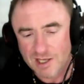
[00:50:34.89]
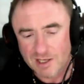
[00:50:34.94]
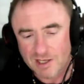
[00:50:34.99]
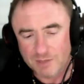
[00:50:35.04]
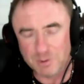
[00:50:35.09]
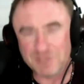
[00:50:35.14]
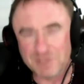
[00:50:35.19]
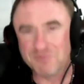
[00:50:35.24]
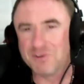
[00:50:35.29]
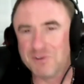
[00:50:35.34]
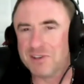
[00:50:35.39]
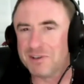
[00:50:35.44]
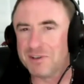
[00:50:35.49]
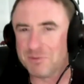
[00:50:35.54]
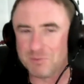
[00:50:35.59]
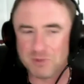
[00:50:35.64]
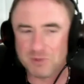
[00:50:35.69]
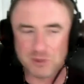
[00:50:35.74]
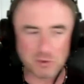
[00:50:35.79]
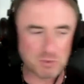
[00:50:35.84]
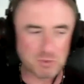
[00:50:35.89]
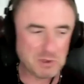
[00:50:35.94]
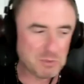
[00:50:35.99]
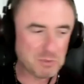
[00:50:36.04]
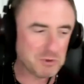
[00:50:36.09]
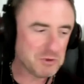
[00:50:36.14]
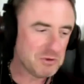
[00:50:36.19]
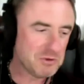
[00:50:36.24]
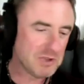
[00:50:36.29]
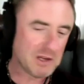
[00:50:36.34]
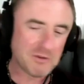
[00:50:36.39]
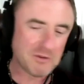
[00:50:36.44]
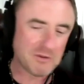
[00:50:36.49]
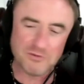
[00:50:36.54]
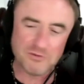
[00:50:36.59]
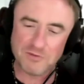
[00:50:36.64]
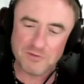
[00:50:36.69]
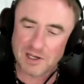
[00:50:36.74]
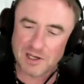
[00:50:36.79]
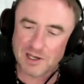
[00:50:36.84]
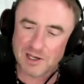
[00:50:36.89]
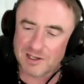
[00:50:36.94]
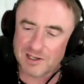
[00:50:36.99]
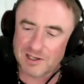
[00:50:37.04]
I mean, even in, you know, people who love uh,